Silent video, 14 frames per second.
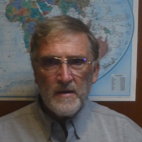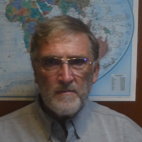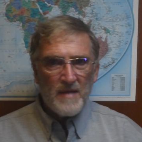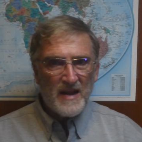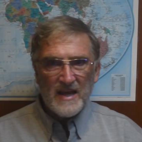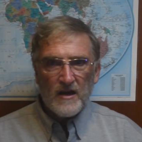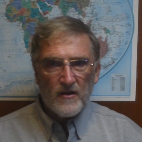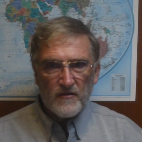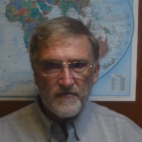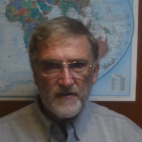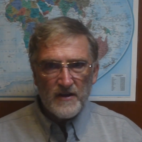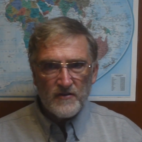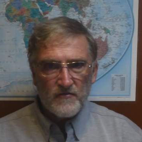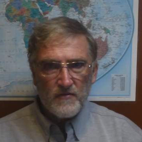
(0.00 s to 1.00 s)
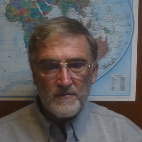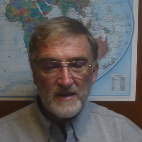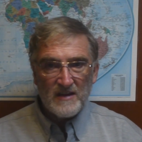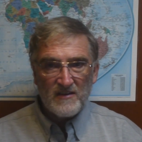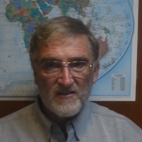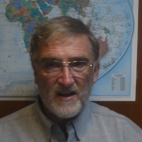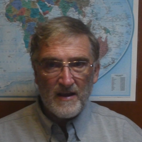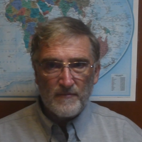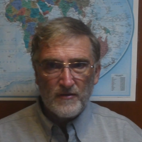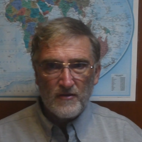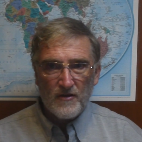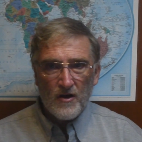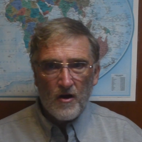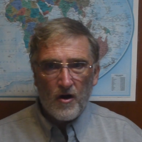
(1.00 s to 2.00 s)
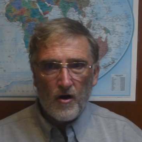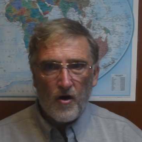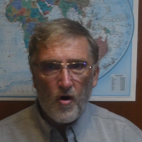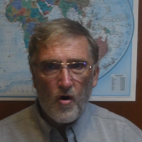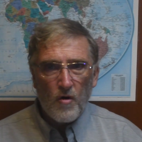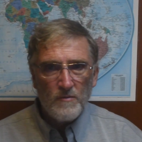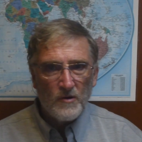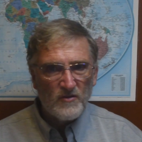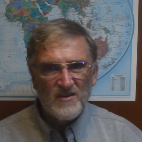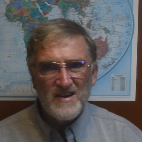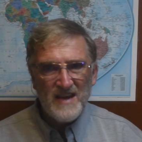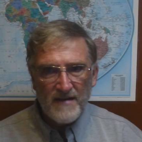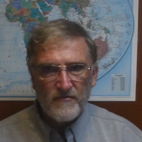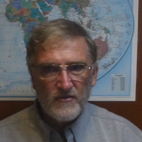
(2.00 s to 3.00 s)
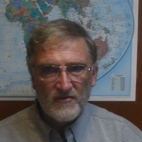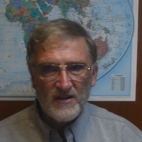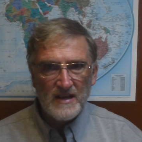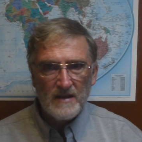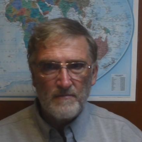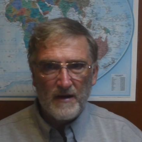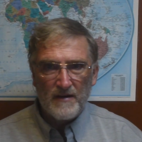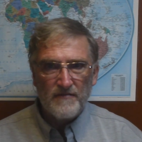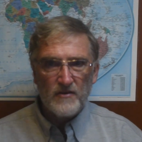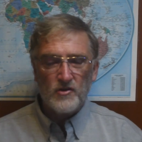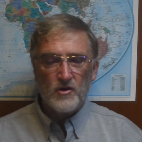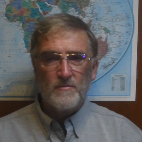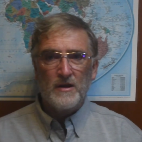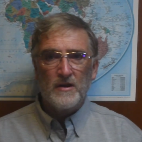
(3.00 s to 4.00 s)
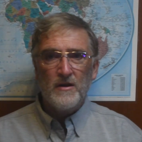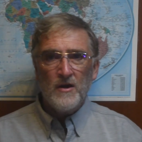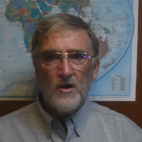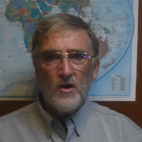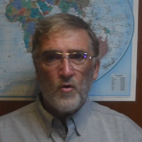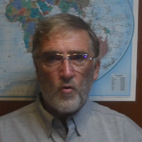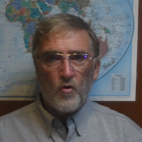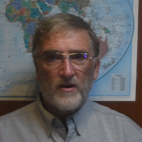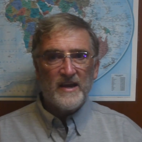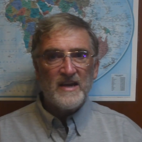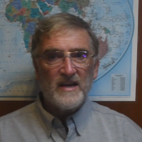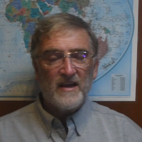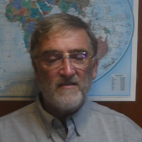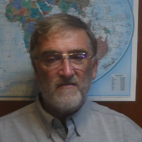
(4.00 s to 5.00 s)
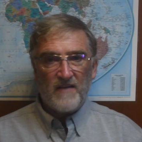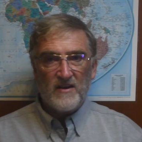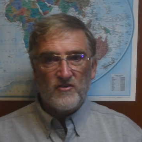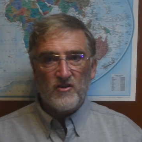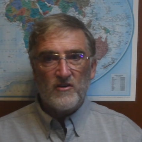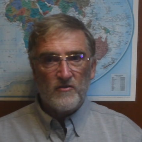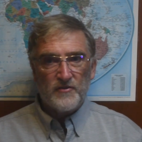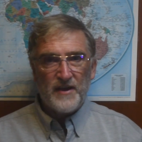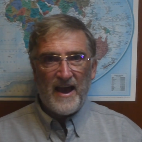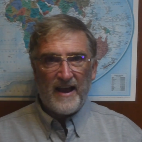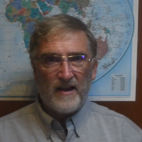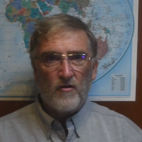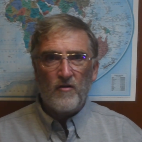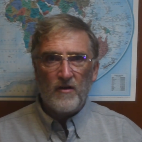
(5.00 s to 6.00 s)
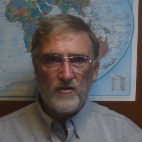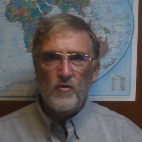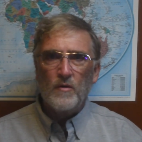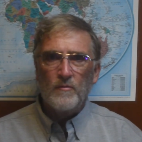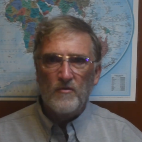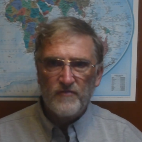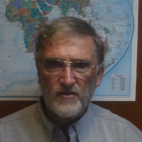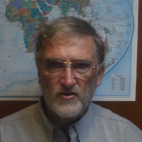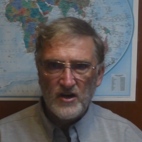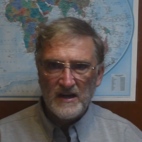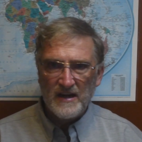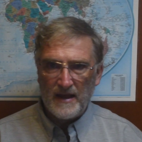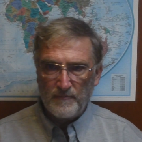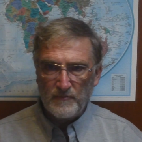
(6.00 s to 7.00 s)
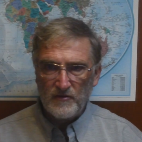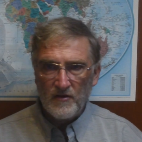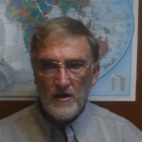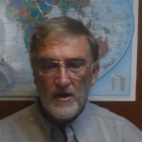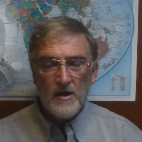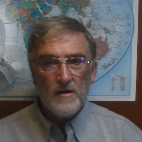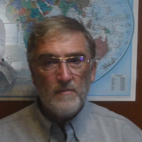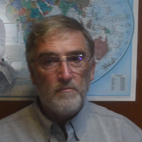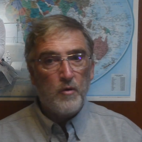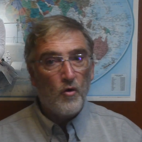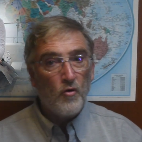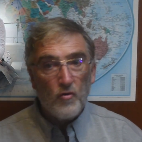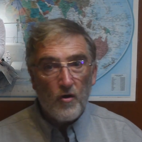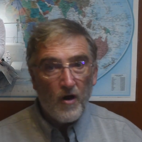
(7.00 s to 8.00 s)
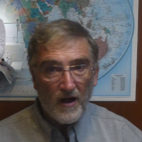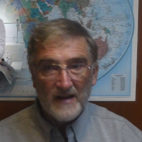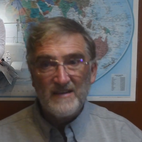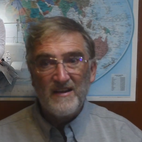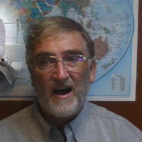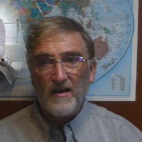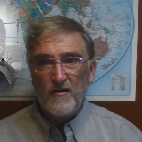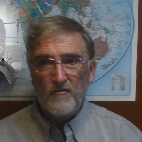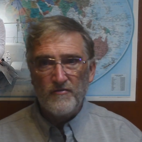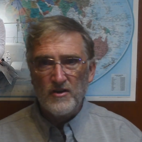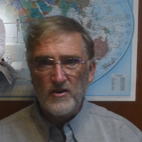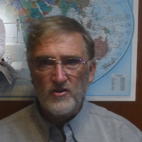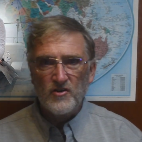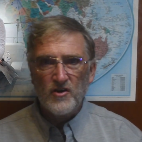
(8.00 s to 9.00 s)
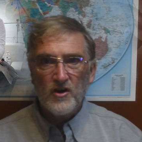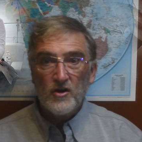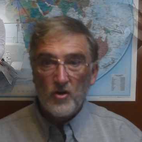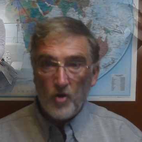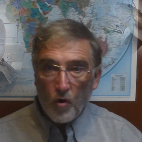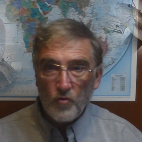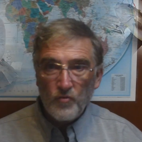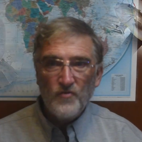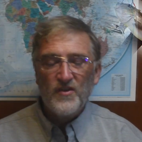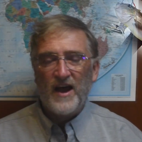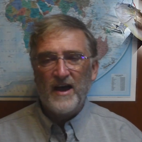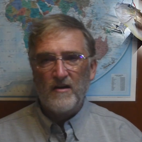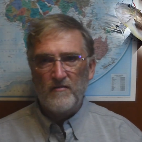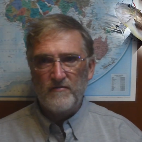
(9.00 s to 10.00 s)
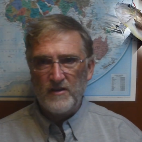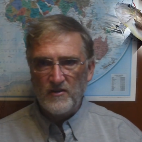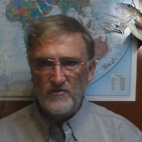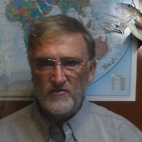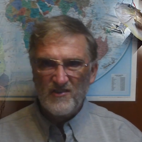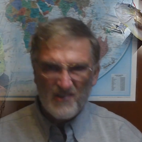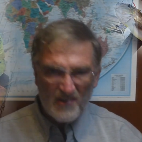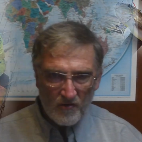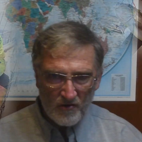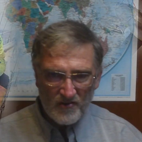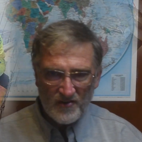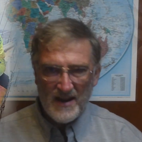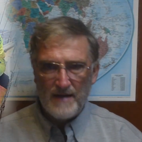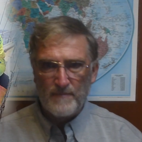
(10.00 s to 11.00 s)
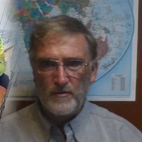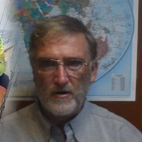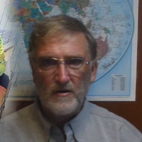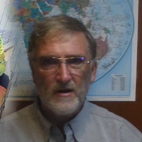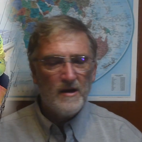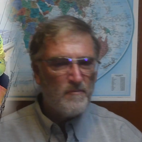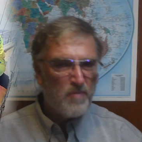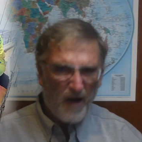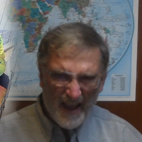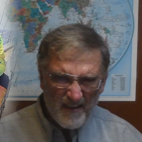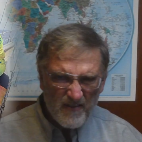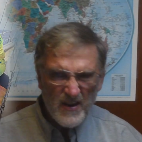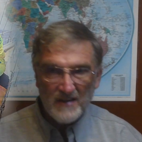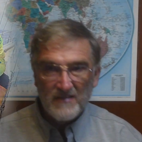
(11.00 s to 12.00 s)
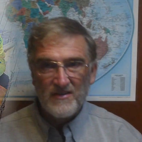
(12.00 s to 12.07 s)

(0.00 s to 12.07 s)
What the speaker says: Many other fish from these depths are almost never seen by fishermen working conventional tackle at normal fishing depths. Blue line tilefish, golden tilefish, silk snapper, blackfin